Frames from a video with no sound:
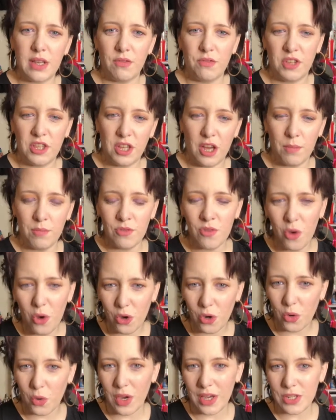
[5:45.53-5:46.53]
something that I'm
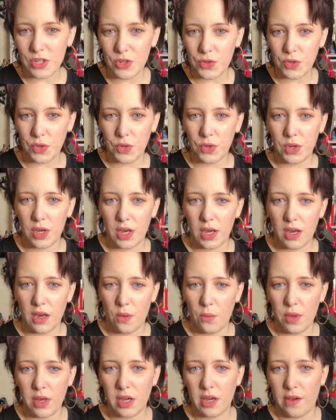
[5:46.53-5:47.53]
not quite sure
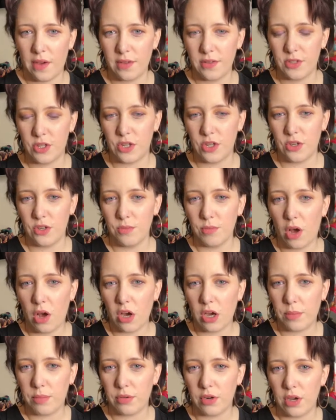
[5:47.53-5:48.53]
how we're going to
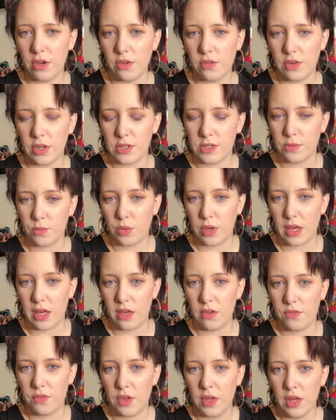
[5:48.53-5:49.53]
mark progress
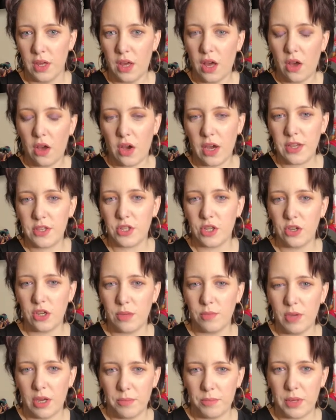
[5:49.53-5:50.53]
with. I
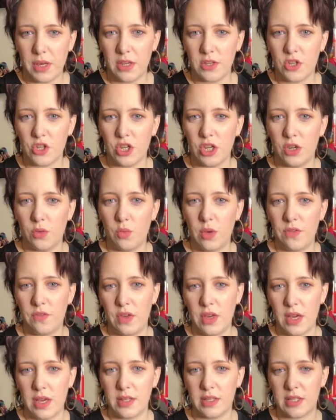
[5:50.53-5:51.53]
took my picture with
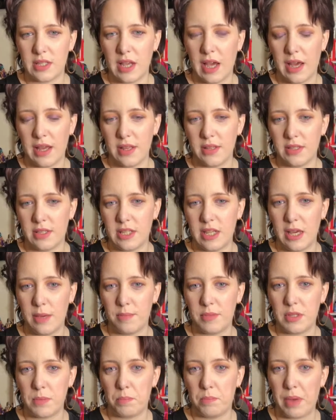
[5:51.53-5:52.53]
it
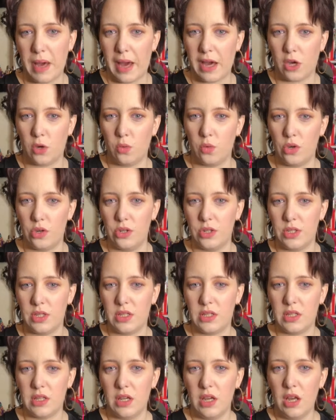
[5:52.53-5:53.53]
tipped
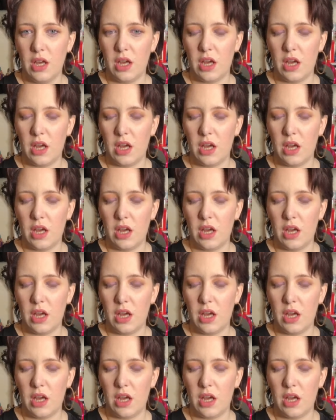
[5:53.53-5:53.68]
backwards,